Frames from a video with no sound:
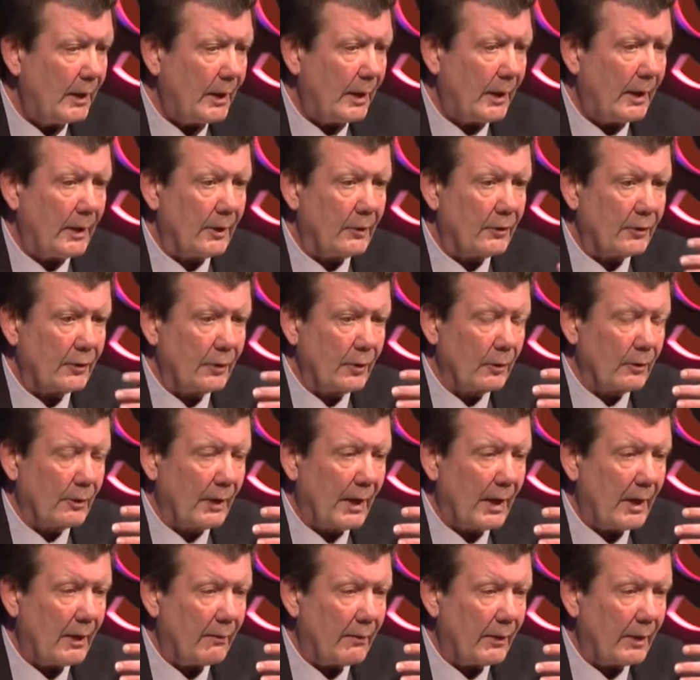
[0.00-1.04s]
And so to
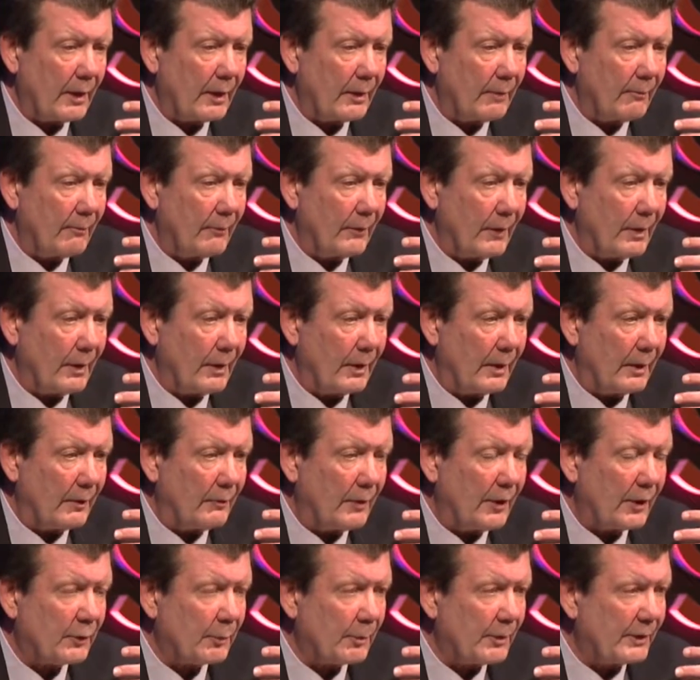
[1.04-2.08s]
have a
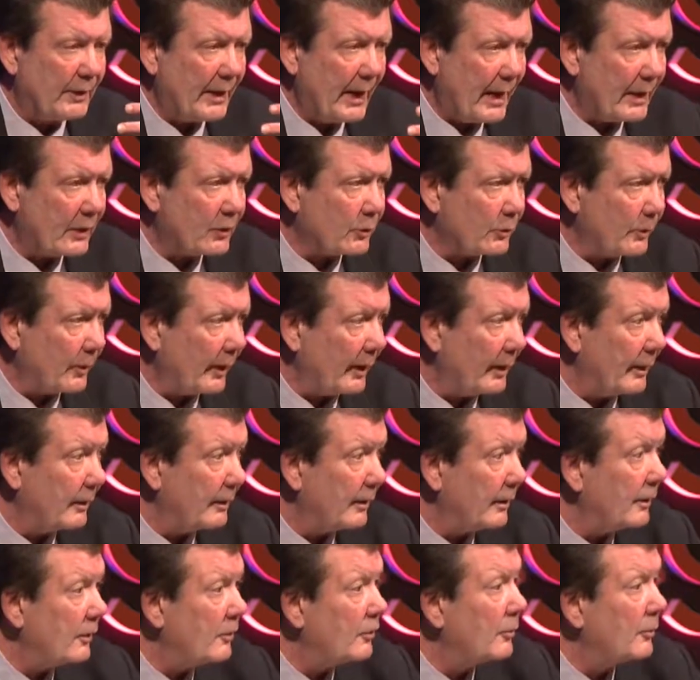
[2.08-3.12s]
investment tax credit
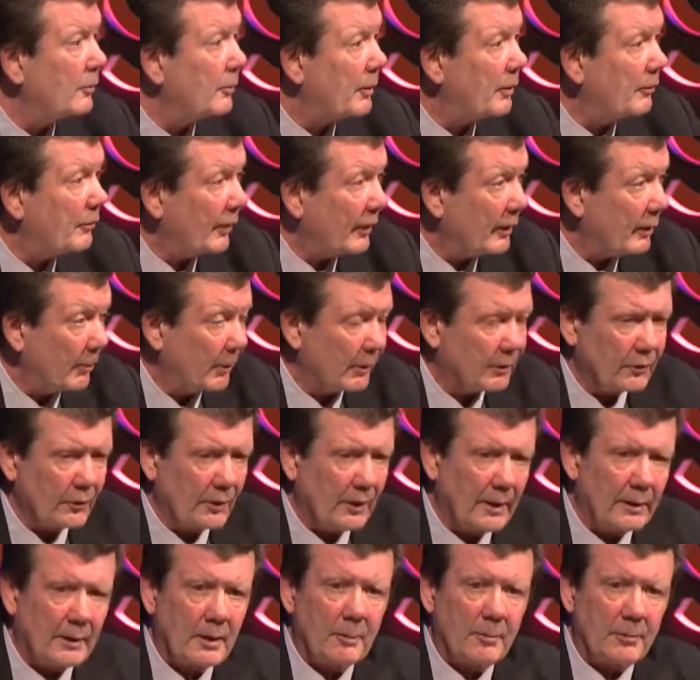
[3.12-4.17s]
that isn't refundable, because a
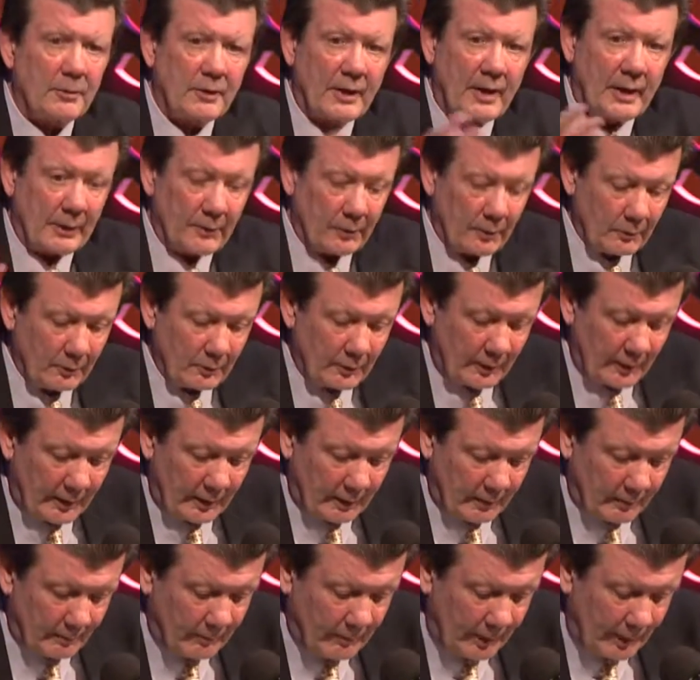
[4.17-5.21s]
lot of companies can't use
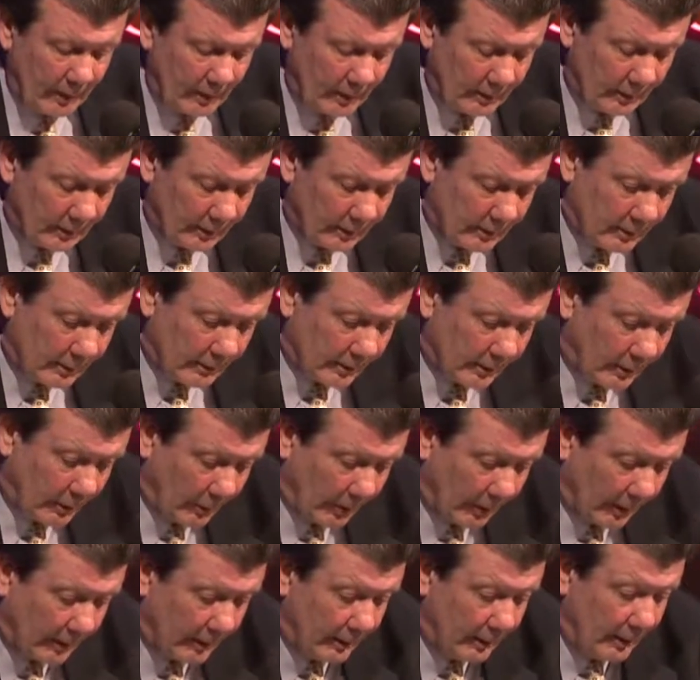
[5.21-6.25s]
the
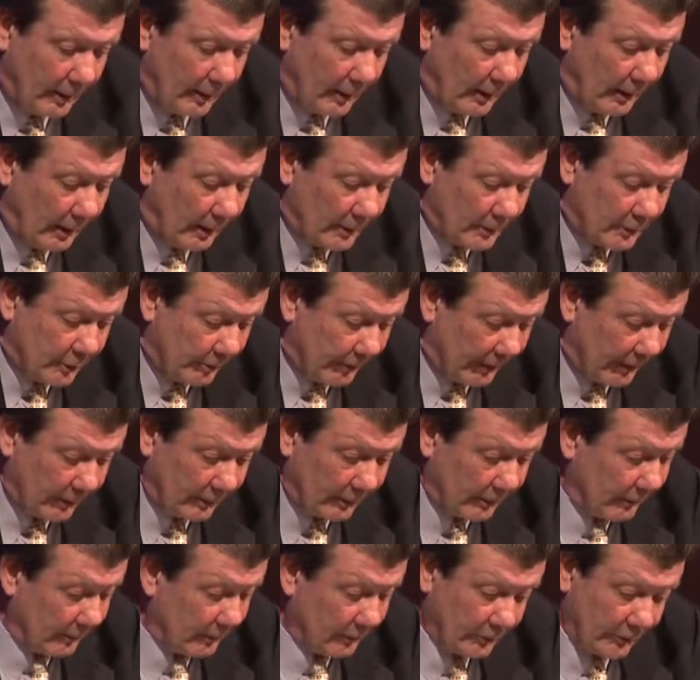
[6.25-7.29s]
credit, to me
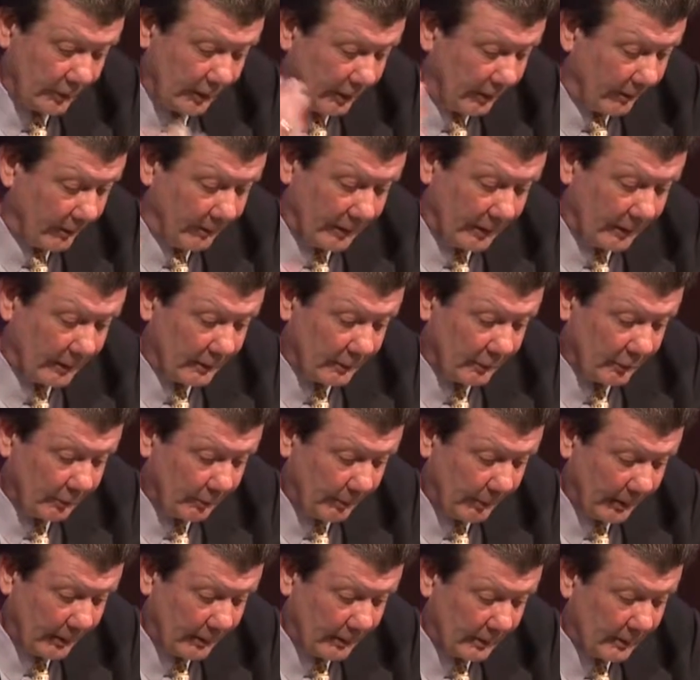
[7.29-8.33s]
is
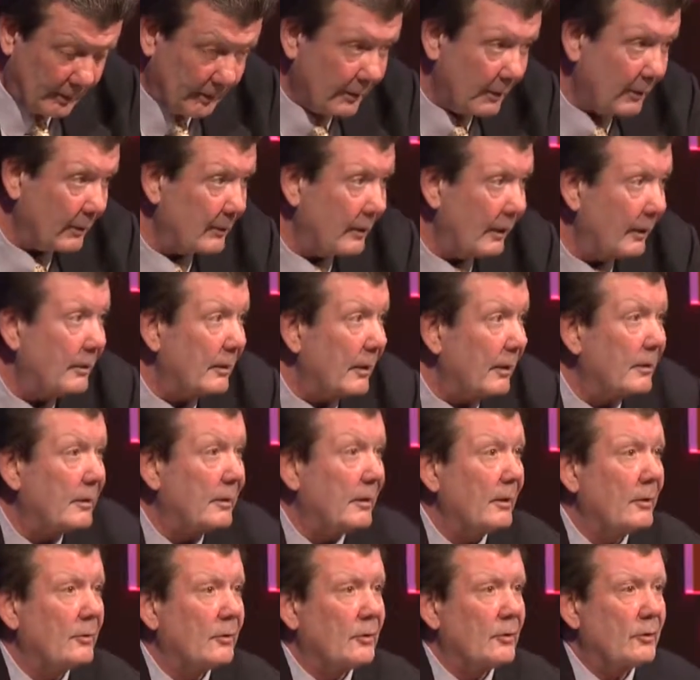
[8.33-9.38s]
doesn't make
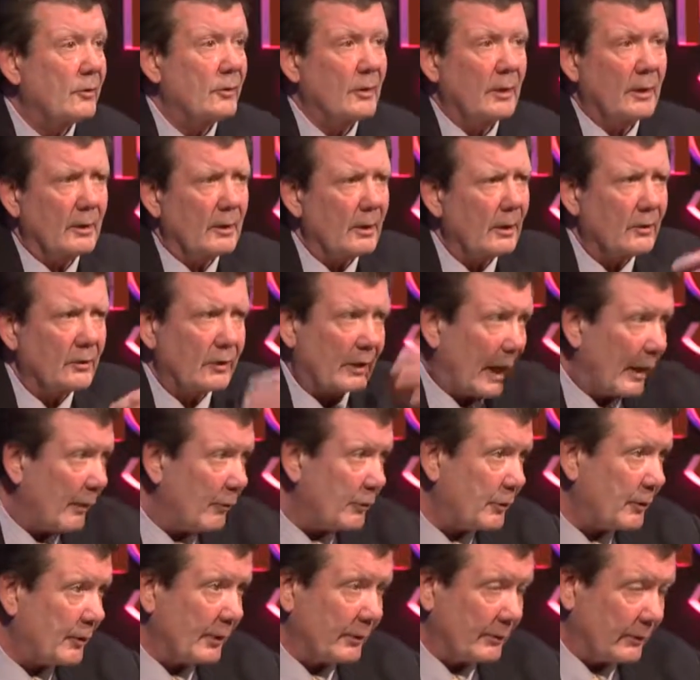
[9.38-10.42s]
it
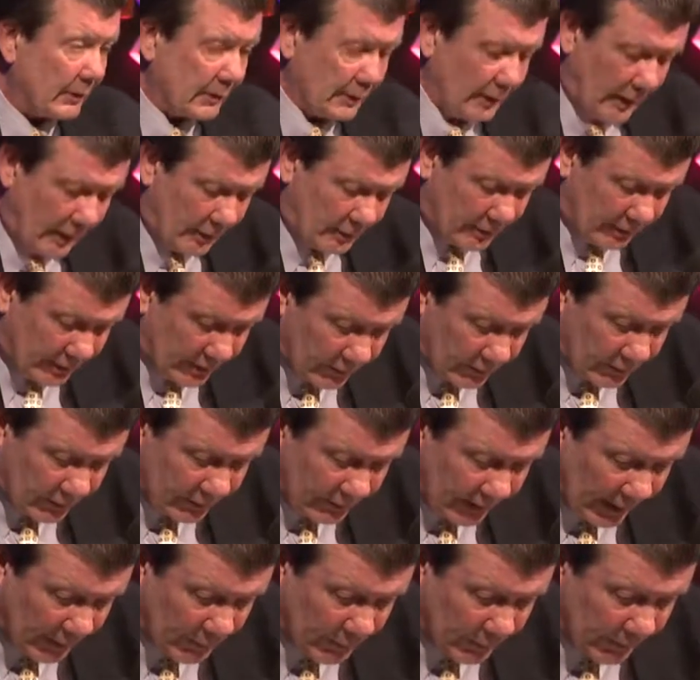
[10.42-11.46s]
escapes the logic
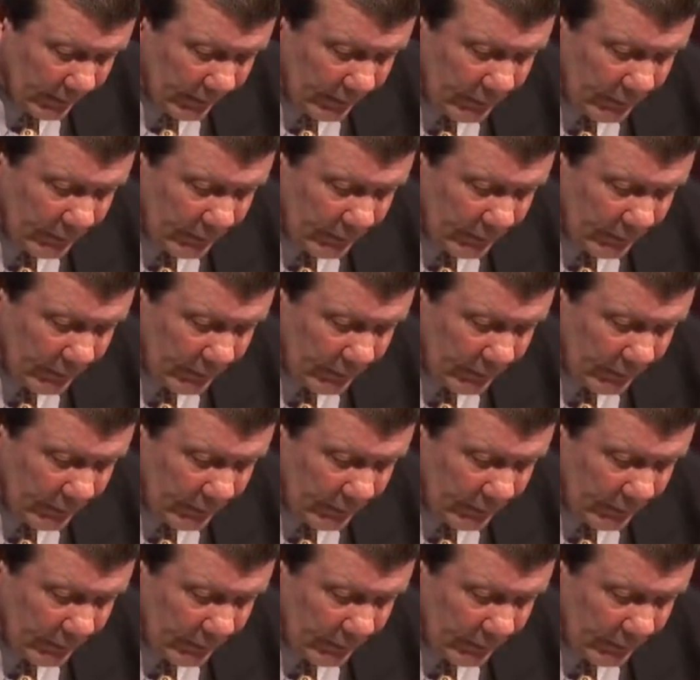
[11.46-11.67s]
escapes me.